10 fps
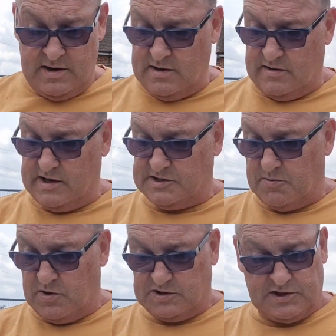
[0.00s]
These are the
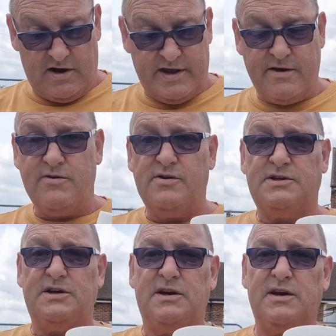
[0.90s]
ones I use.
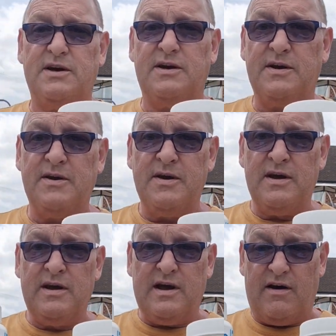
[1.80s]

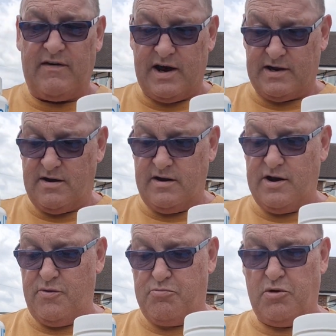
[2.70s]
I've had
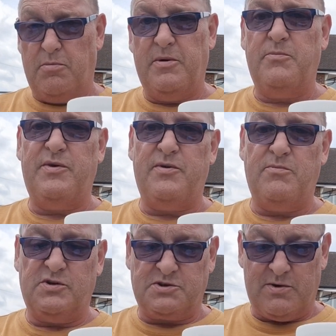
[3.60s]
no problem with them
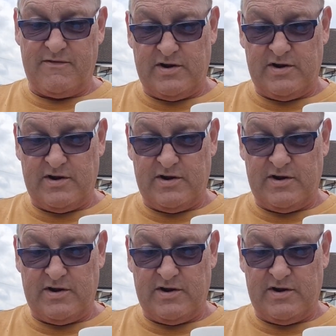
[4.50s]
whatsoever.